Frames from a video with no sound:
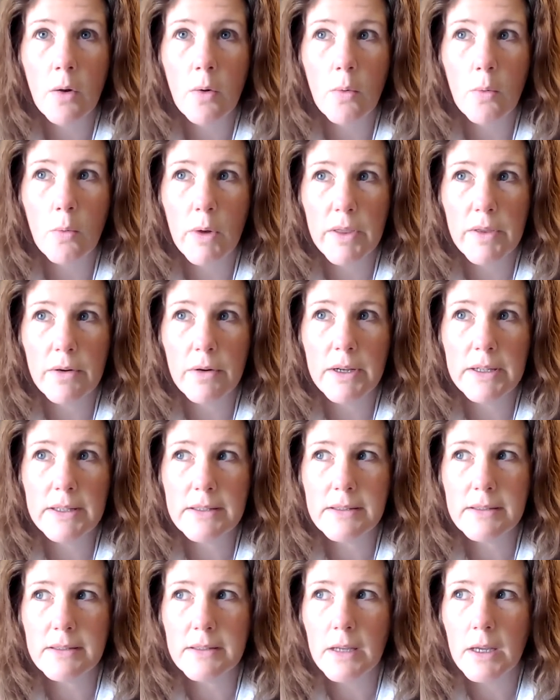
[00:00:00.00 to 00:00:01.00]
Whether
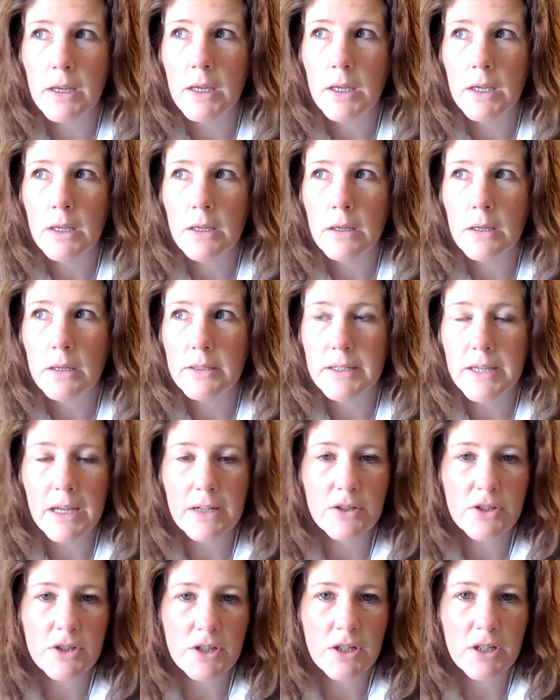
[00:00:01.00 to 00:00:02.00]
it's
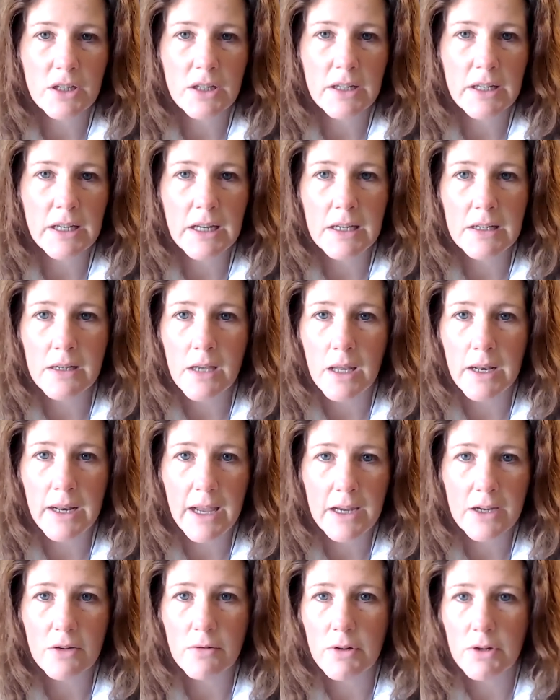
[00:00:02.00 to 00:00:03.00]
intentionally not
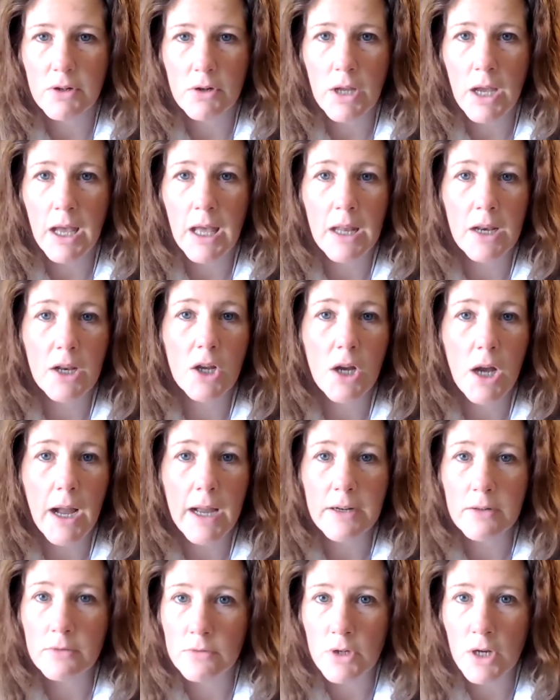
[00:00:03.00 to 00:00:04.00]
accurate or not,
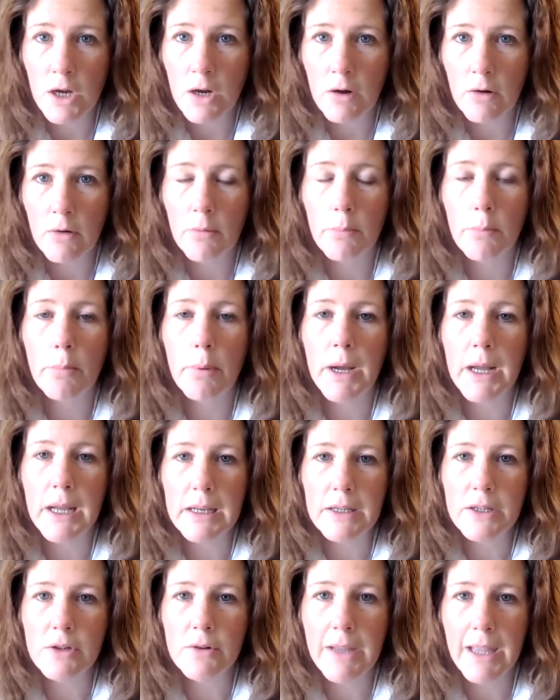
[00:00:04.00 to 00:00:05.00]
I don't know,
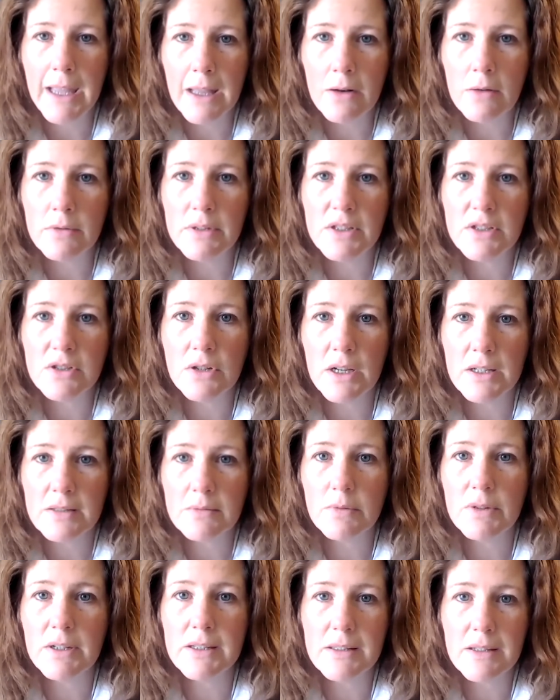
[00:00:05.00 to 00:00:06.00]
but you can't always
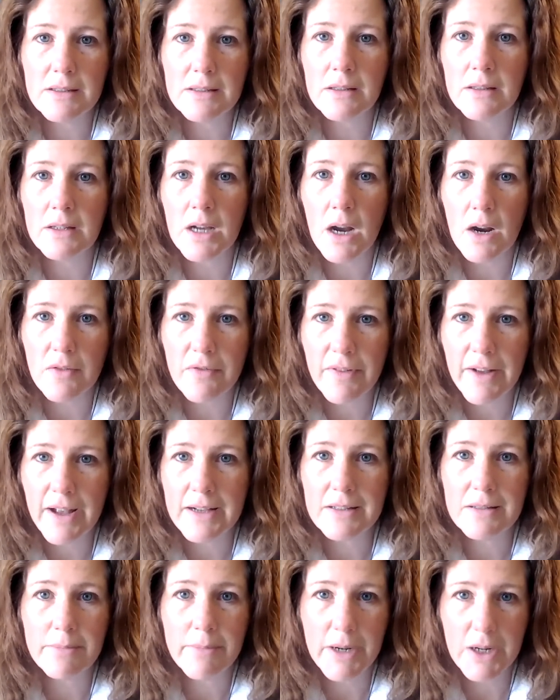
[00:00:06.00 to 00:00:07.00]
trust what it says on the
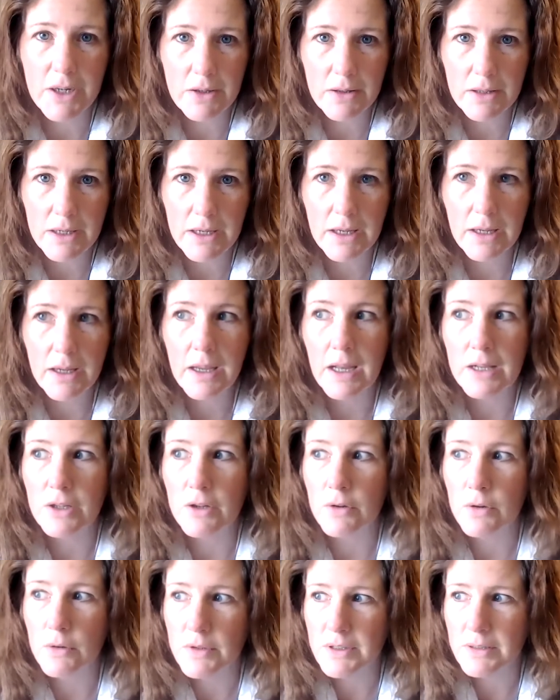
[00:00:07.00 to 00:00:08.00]
Carfax, apparently. And
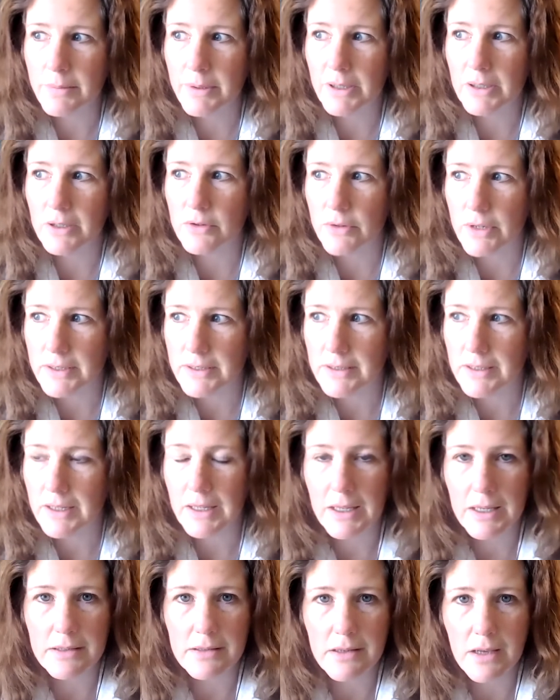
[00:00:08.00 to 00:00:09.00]
you used to be able to trust
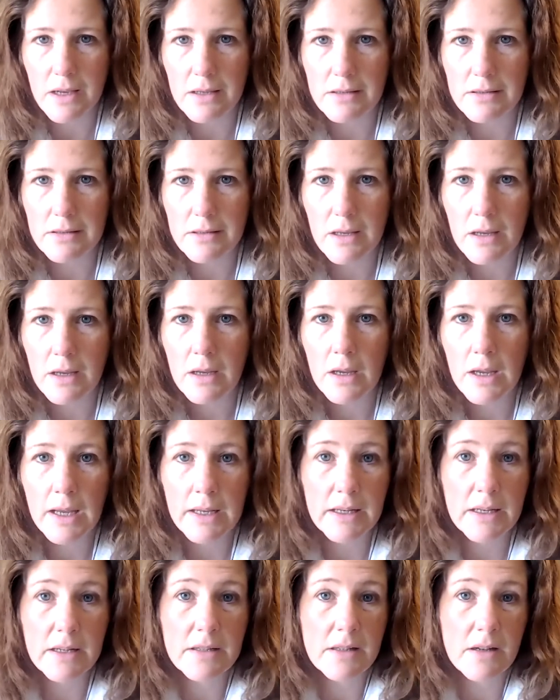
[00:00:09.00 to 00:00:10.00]
it, he says.
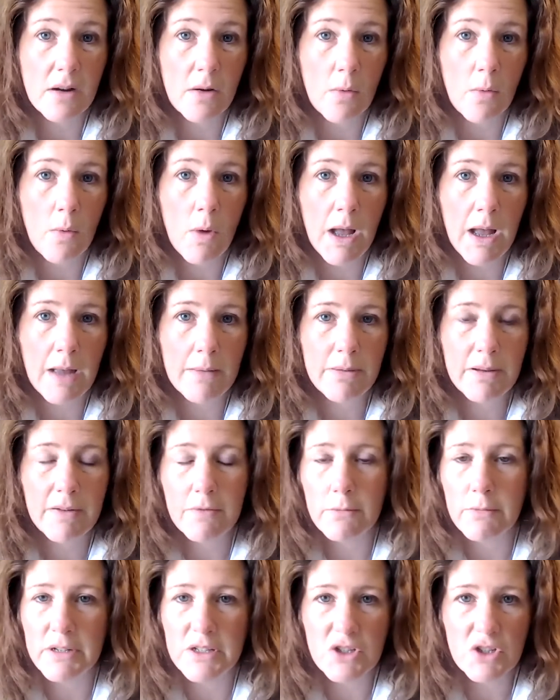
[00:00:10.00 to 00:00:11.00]
And he doesn't know why.
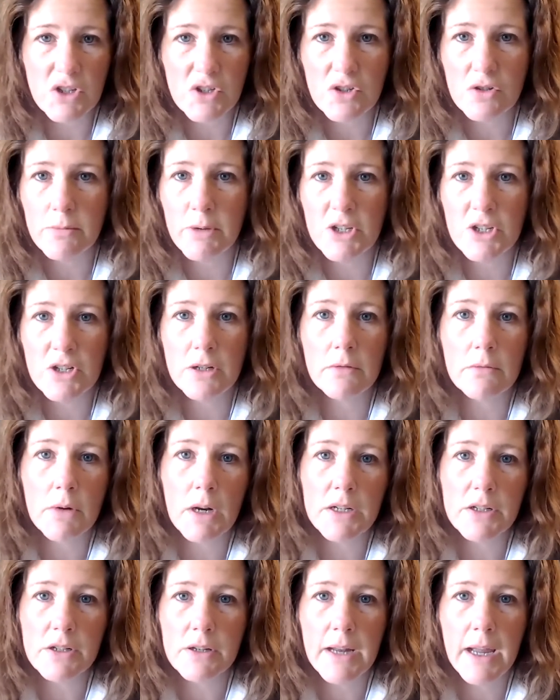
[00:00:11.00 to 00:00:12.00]
Everyone's just too much in a
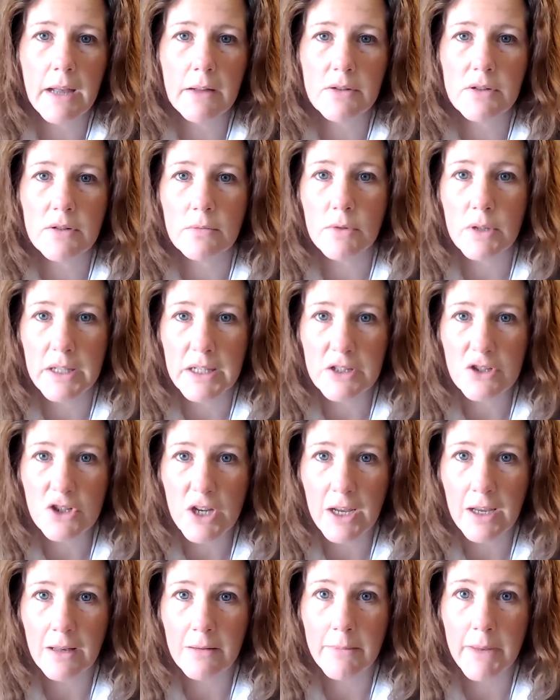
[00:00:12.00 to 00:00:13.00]
rush now to really
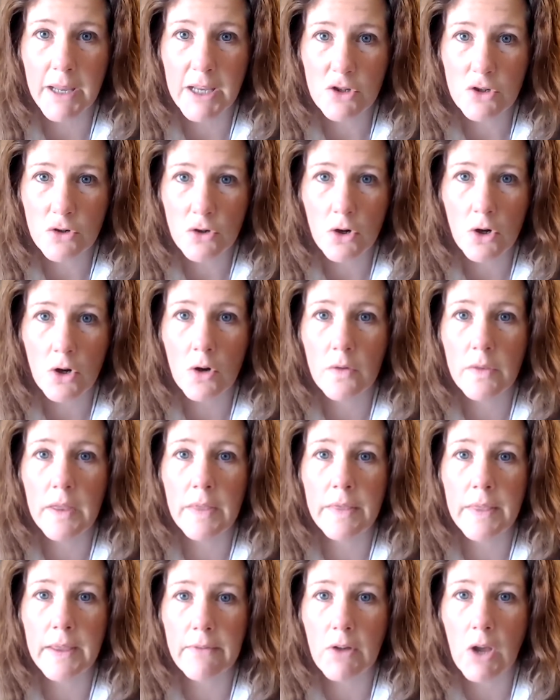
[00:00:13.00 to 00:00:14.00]
check and make sure
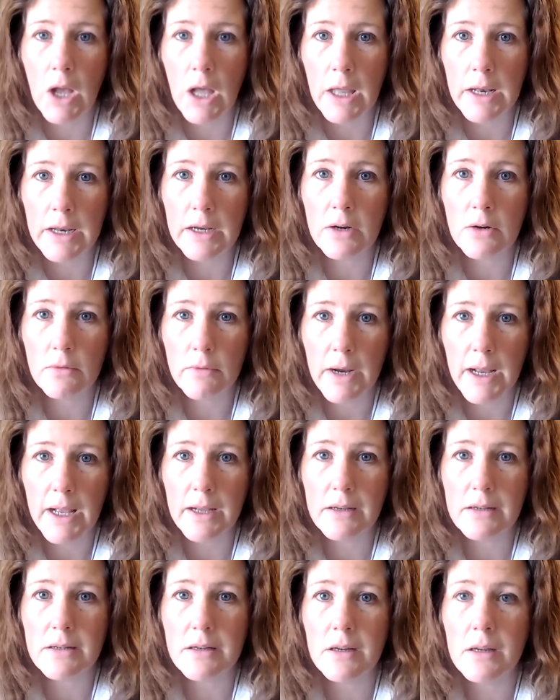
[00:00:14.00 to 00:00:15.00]
that they've got it
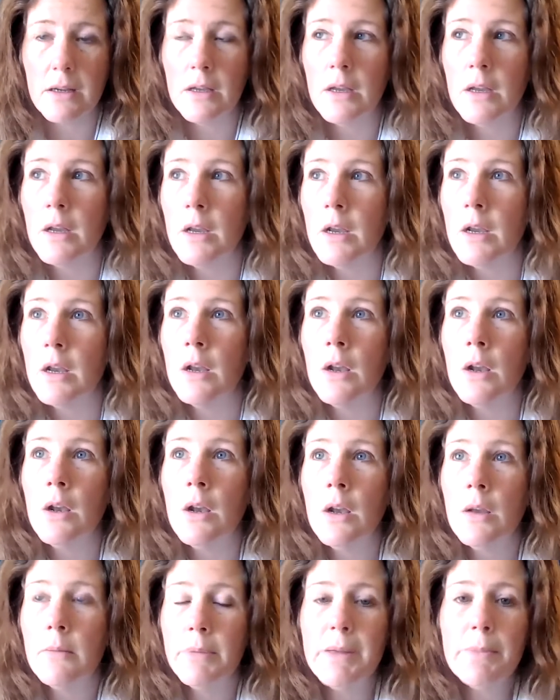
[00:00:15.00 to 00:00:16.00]
correct.
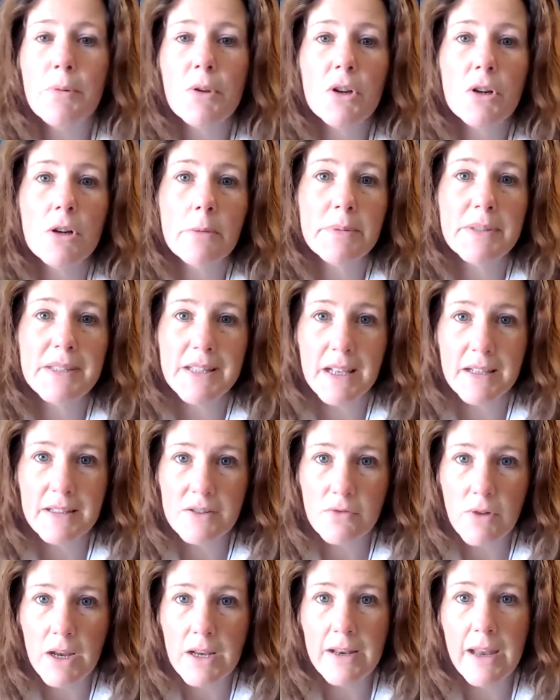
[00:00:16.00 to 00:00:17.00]
People are
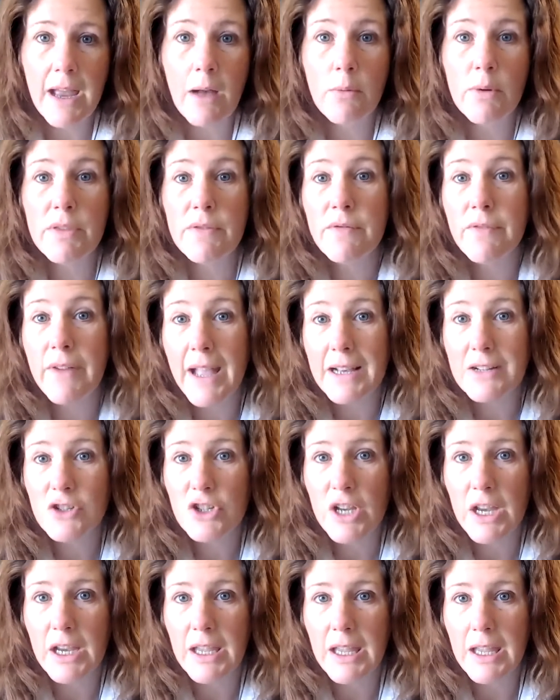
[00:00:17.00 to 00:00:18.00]
obsessed right now with
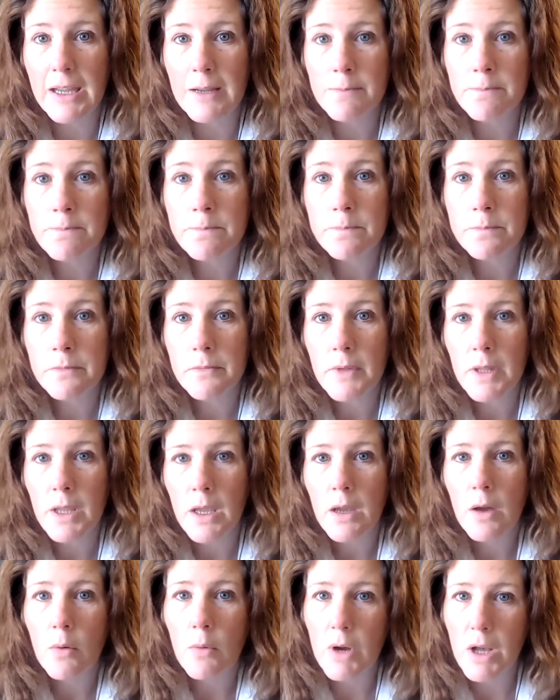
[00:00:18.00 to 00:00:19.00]
fact-checking.
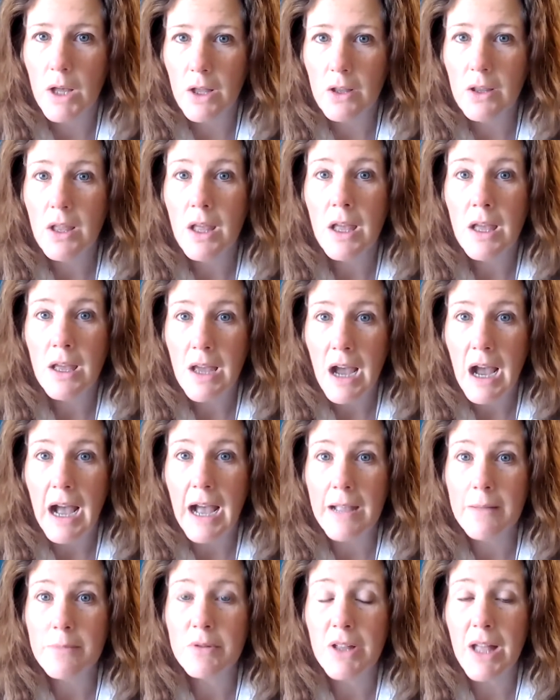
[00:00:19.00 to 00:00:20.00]
Well,
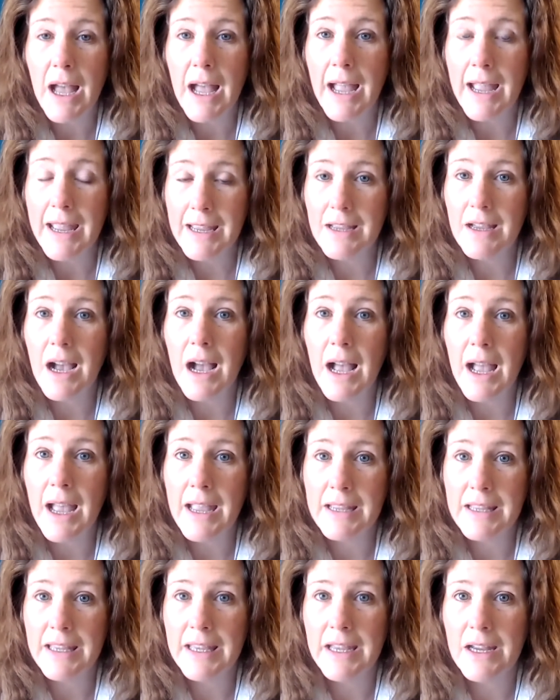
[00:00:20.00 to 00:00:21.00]

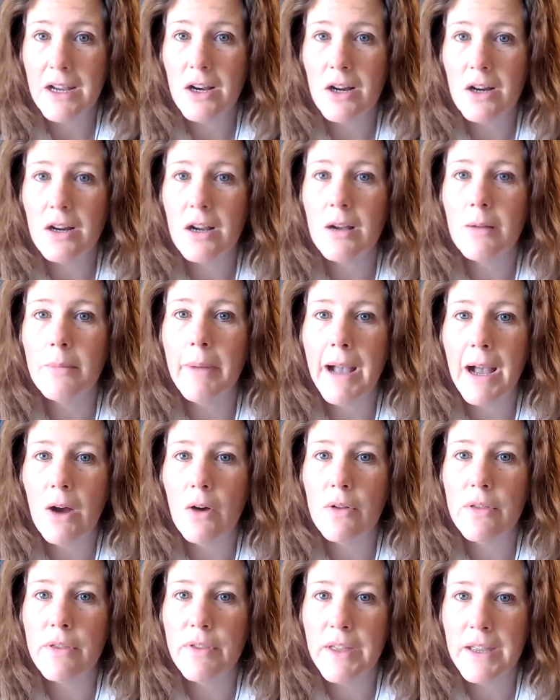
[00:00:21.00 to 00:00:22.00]
I care
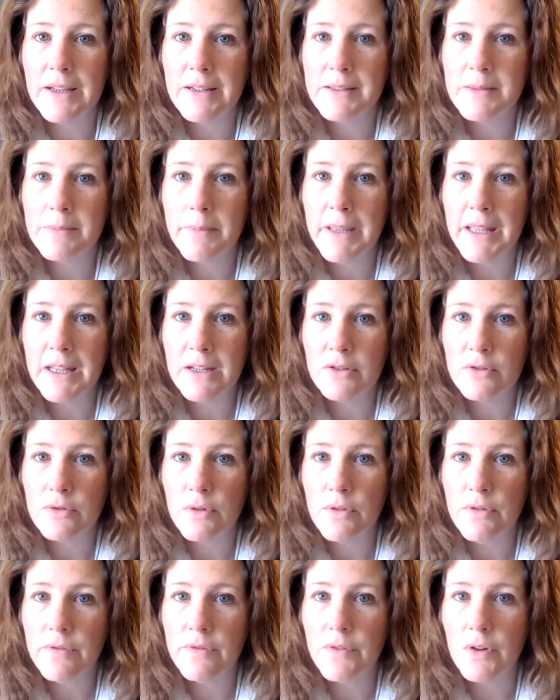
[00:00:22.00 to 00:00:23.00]
about things being
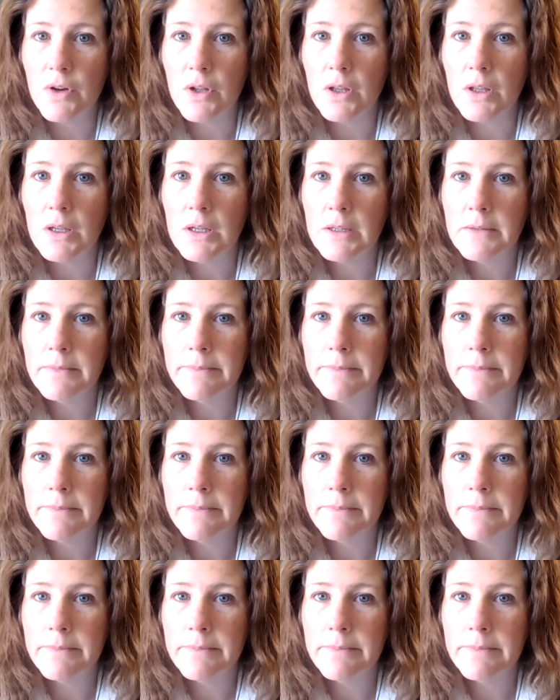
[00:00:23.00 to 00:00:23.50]
truthful.